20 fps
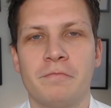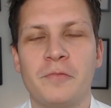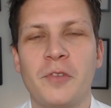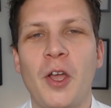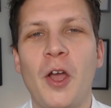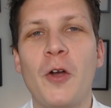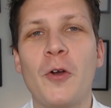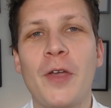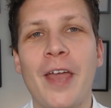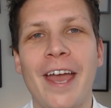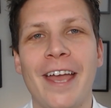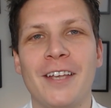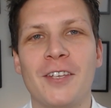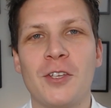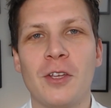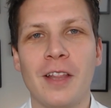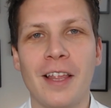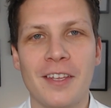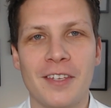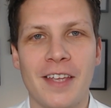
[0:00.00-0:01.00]
Okay,
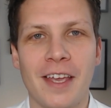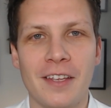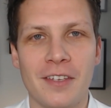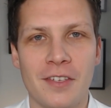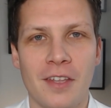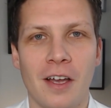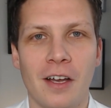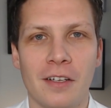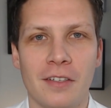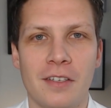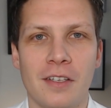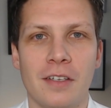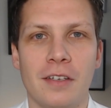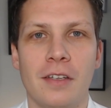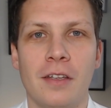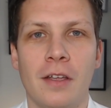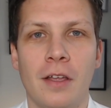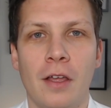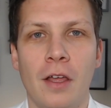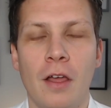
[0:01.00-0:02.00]
so let's get started.
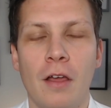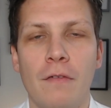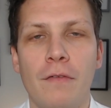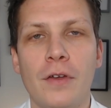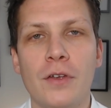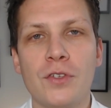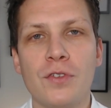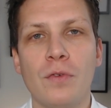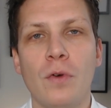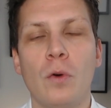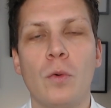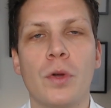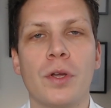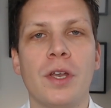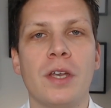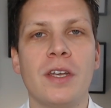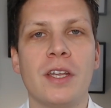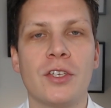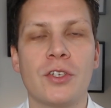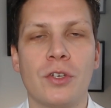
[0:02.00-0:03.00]
First of all, we're going to
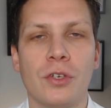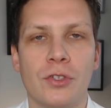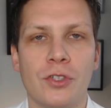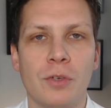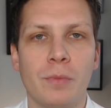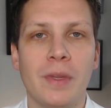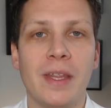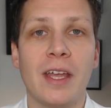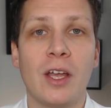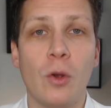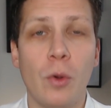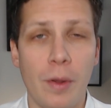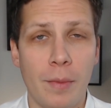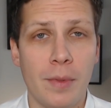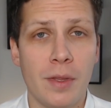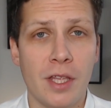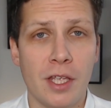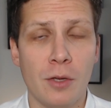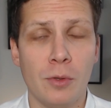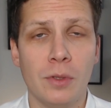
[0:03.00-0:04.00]
discuss some of the
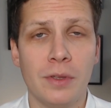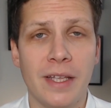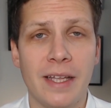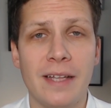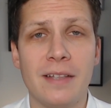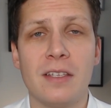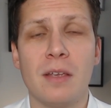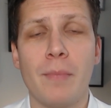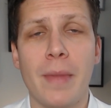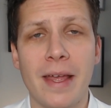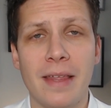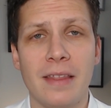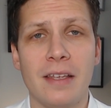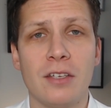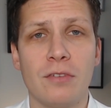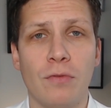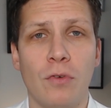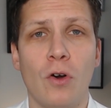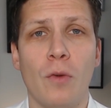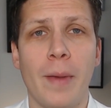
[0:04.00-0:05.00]
equipment that you will need to make these
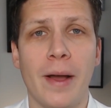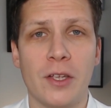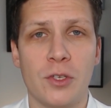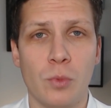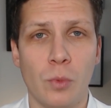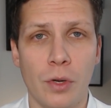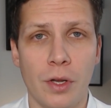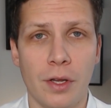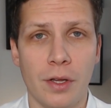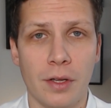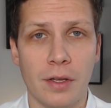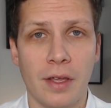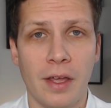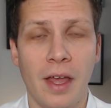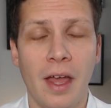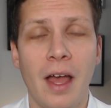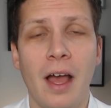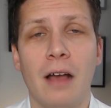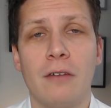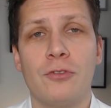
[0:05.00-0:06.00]
formats work.
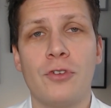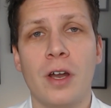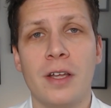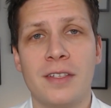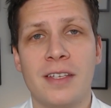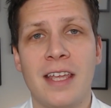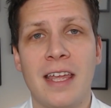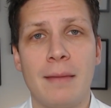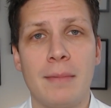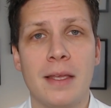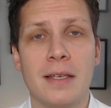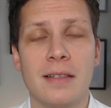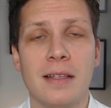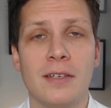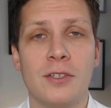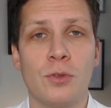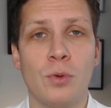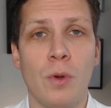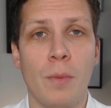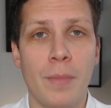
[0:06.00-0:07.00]
I've tried to keep this
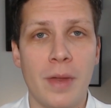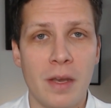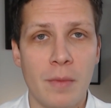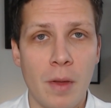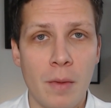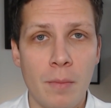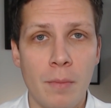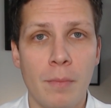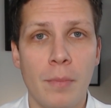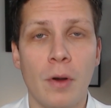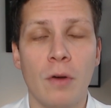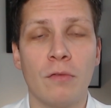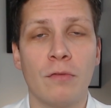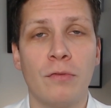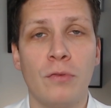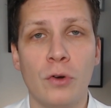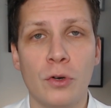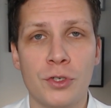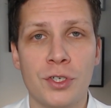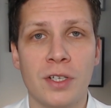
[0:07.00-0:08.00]
list to a minimum, but
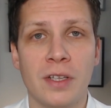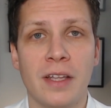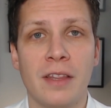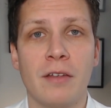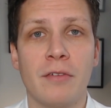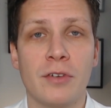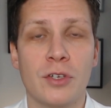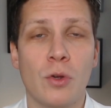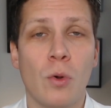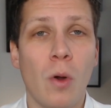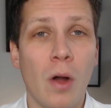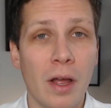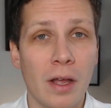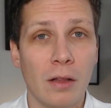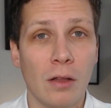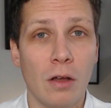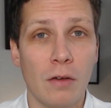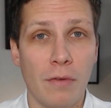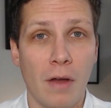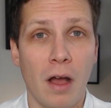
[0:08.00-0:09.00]
unfortunately there is quite a
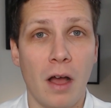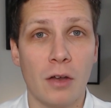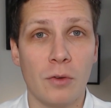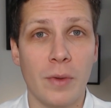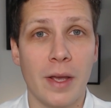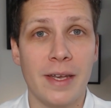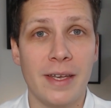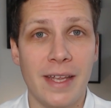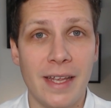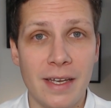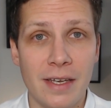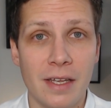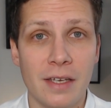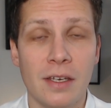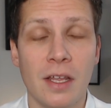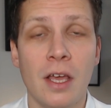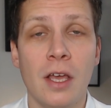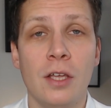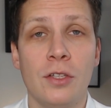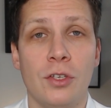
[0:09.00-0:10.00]
lot of hardware needed
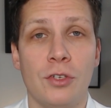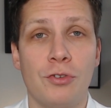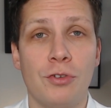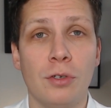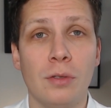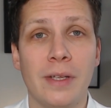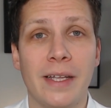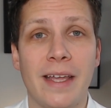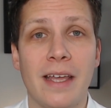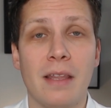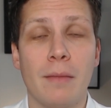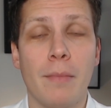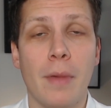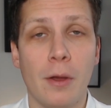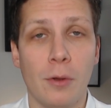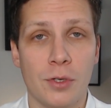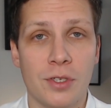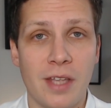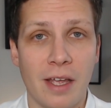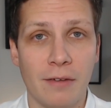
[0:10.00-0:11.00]
to truly get the
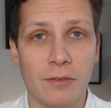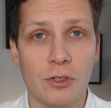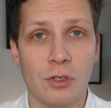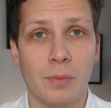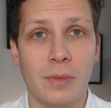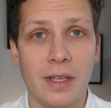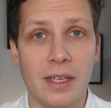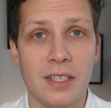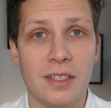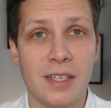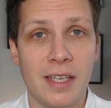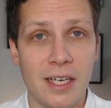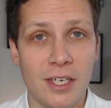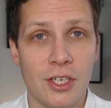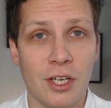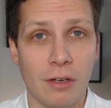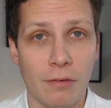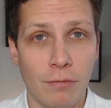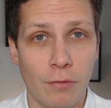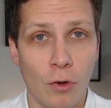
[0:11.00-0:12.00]
most out of some of these
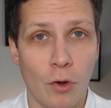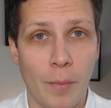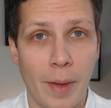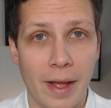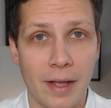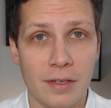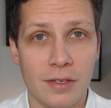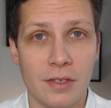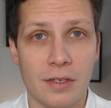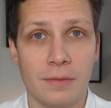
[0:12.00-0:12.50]
teaching formats.